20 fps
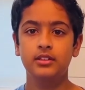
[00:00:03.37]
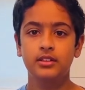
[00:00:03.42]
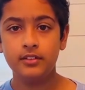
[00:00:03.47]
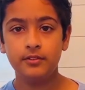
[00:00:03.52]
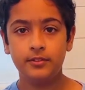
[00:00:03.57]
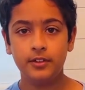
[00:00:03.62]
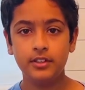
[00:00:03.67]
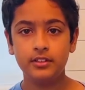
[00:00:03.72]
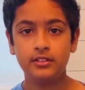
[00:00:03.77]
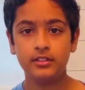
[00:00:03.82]

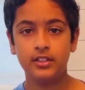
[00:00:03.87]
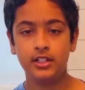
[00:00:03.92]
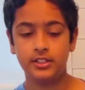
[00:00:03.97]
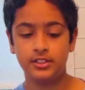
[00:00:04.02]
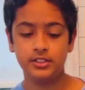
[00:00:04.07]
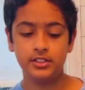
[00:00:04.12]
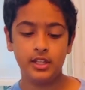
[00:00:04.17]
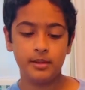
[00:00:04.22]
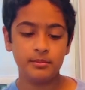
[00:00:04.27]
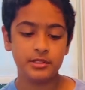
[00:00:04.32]
First, let's
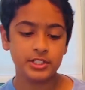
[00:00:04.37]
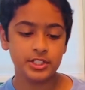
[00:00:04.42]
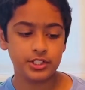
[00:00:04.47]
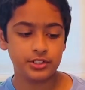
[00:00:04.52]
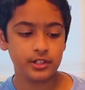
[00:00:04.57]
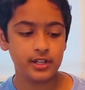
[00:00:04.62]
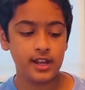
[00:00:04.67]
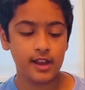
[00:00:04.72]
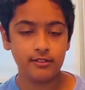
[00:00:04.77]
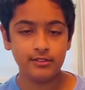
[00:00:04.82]

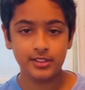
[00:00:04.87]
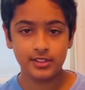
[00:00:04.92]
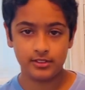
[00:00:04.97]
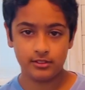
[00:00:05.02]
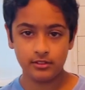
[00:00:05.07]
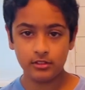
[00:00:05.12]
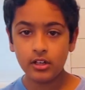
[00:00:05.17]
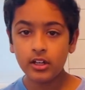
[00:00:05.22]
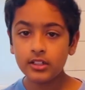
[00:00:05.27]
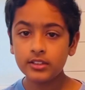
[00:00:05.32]
demonstrate how this
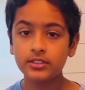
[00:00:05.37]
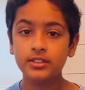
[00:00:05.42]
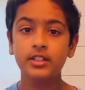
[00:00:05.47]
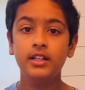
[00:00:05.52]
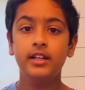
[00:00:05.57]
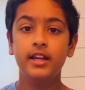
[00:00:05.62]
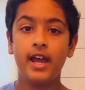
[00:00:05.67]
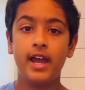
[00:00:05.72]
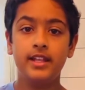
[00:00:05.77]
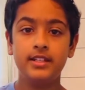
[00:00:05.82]
looks,
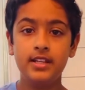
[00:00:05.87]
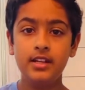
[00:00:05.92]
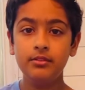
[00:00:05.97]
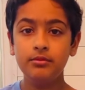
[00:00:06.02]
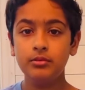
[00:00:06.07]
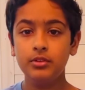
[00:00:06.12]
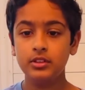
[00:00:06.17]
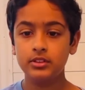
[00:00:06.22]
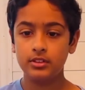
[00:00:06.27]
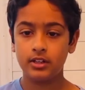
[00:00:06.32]
and then
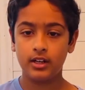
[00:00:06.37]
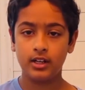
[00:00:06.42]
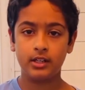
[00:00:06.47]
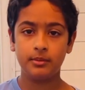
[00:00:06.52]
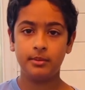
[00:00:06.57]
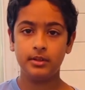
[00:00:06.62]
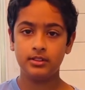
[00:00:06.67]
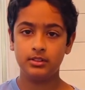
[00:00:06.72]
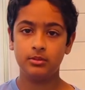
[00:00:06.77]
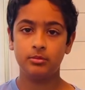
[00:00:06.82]
we'll talk
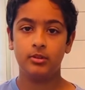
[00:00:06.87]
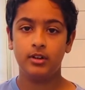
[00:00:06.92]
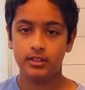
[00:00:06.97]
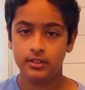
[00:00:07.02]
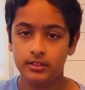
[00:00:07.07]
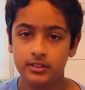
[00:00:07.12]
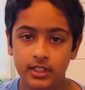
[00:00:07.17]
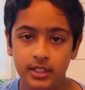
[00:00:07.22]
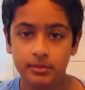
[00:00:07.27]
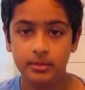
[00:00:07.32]
about the water
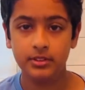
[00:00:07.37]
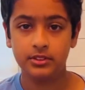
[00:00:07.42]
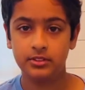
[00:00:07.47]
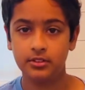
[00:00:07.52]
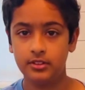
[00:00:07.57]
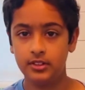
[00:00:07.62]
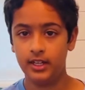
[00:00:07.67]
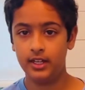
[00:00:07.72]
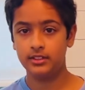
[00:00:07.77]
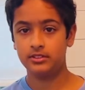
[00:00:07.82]
table through
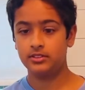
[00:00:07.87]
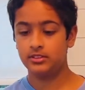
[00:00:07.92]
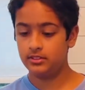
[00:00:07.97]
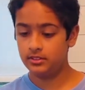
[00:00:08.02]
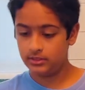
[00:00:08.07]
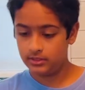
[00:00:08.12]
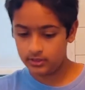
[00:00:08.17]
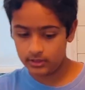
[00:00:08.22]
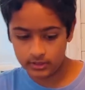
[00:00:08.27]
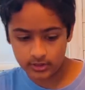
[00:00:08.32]
that.
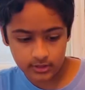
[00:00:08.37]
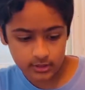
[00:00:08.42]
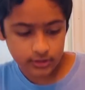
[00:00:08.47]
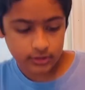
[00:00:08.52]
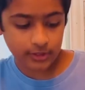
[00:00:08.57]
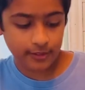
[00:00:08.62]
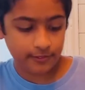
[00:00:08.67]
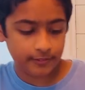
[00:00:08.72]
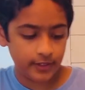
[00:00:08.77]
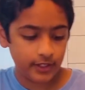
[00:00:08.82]

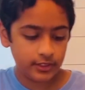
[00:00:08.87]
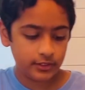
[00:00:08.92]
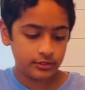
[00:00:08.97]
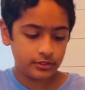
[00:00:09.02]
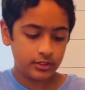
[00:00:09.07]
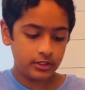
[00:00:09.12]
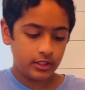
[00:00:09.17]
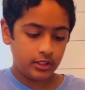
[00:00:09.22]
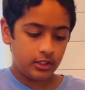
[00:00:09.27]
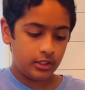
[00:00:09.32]
So first,
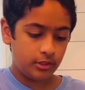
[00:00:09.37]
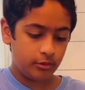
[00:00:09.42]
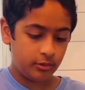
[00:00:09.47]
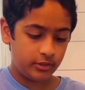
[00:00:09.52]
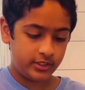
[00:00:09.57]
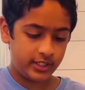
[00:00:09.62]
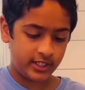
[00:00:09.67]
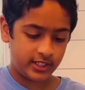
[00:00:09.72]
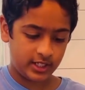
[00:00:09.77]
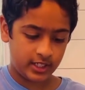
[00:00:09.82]
we'll
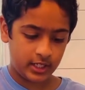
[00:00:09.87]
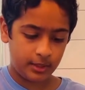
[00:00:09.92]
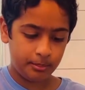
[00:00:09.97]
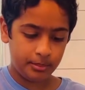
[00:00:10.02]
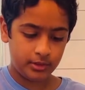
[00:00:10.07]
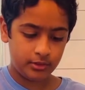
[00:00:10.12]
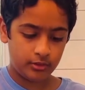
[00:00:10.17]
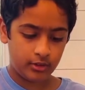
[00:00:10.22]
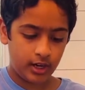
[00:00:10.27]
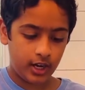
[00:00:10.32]
take a couple
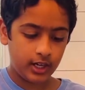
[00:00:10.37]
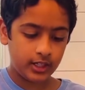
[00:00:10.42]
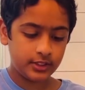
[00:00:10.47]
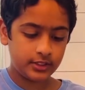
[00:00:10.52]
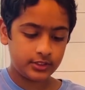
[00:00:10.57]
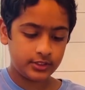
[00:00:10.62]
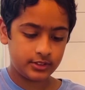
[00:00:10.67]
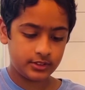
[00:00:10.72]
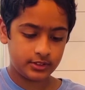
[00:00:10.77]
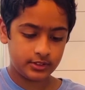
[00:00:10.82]

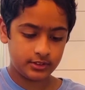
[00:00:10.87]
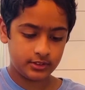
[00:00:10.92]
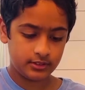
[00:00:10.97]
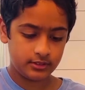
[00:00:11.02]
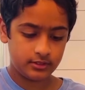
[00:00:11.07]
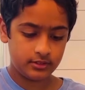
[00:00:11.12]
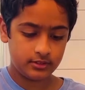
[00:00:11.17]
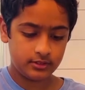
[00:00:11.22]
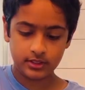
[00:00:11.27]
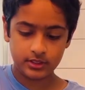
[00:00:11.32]
rocks.
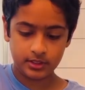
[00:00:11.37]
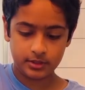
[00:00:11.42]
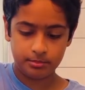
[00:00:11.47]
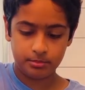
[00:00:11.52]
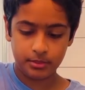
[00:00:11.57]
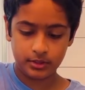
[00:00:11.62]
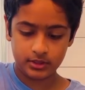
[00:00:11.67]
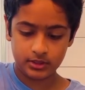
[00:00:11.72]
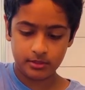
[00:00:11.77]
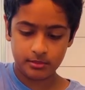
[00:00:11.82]
Let's
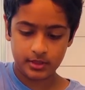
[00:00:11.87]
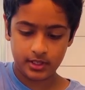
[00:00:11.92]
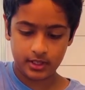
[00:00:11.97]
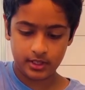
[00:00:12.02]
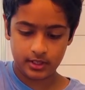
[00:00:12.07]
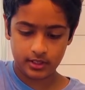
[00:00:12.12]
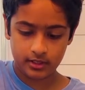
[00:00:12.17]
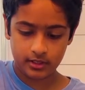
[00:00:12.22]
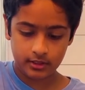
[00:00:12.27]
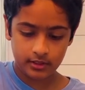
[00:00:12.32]
put them
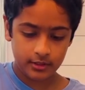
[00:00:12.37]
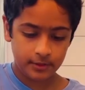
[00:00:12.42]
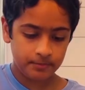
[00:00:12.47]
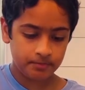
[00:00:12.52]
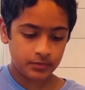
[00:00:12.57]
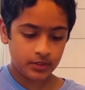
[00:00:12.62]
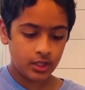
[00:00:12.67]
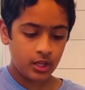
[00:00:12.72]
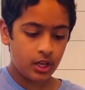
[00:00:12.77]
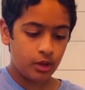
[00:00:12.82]
here.
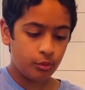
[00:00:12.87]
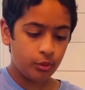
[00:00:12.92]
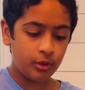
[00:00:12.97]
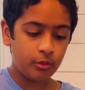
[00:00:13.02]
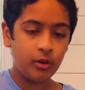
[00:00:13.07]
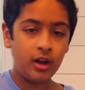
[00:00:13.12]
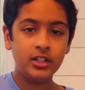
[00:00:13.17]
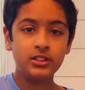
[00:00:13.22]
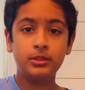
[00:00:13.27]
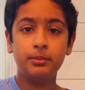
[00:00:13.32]
We
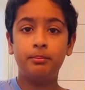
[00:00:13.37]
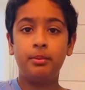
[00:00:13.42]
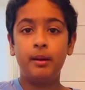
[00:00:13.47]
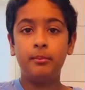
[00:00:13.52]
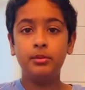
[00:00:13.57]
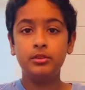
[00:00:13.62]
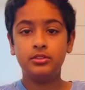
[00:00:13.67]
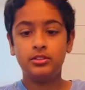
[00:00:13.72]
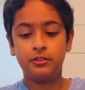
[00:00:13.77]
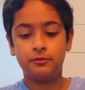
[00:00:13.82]
want the
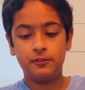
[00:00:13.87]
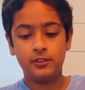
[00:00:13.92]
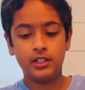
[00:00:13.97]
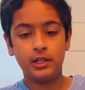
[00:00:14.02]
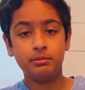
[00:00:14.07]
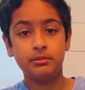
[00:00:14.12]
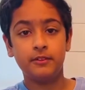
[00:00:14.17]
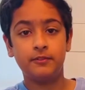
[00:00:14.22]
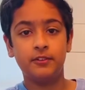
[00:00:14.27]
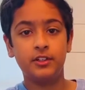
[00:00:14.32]
pebbles to fill out
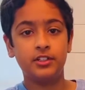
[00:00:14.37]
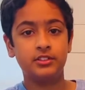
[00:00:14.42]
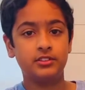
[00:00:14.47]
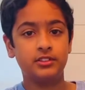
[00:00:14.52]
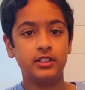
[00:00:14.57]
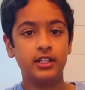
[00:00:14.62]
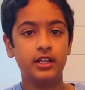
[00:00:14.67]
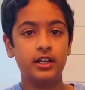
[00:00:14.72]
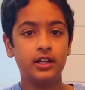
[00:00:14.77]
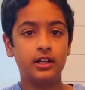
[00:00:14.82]
the first
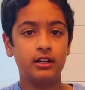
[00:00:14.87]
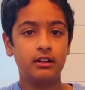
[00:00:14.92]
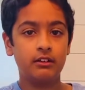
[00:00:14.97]
layer.